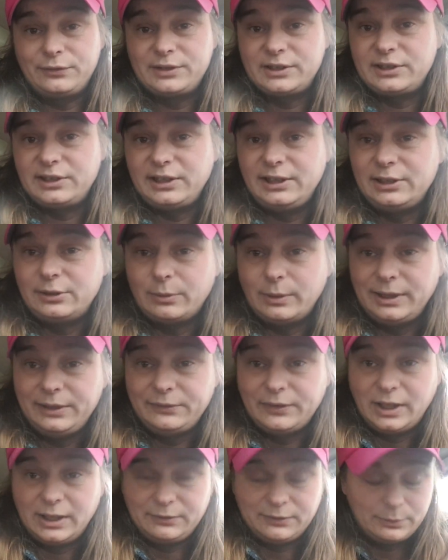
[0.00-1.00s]
the
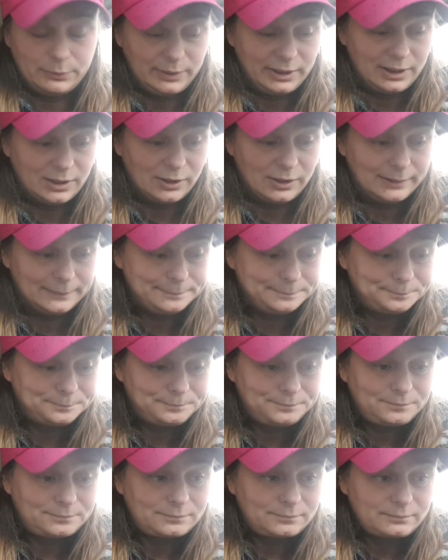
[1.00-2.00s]
T25 that we got,
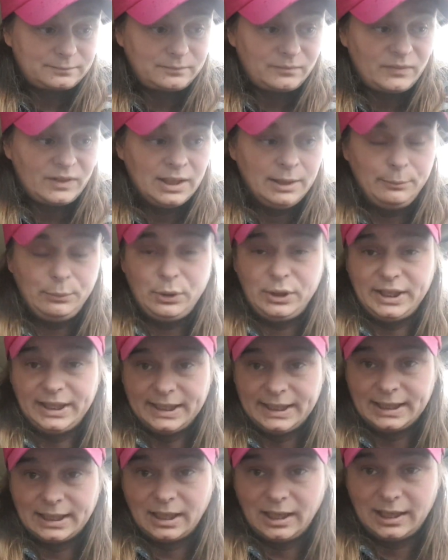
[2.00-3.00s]
put it
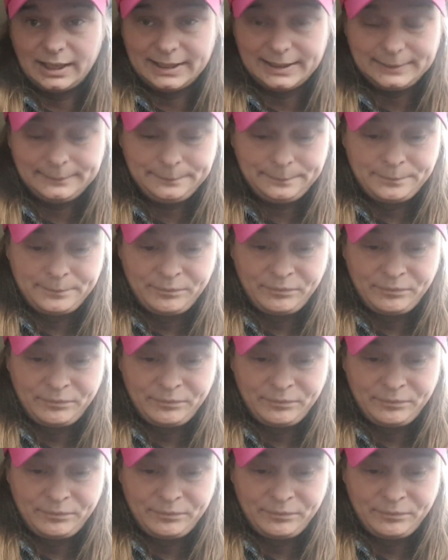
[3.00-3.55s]
in line,